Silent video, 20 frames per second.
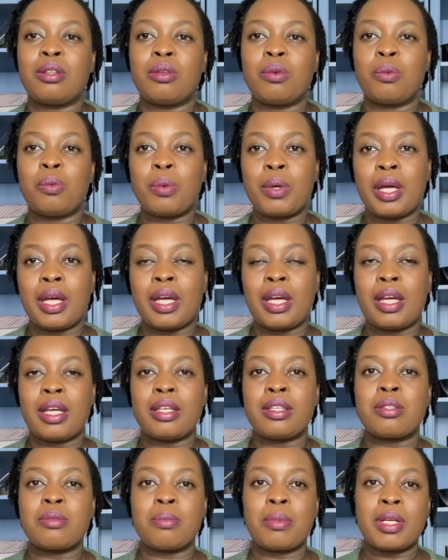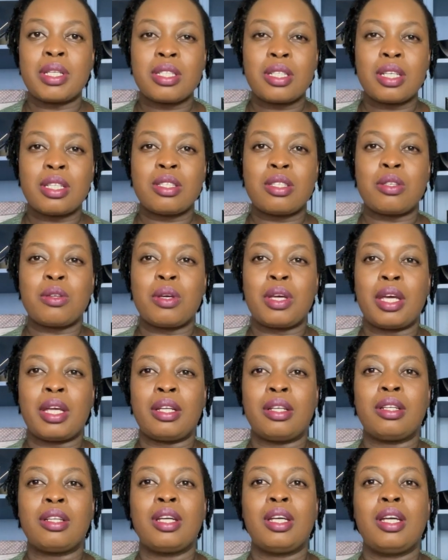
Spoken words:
wear as much as you can.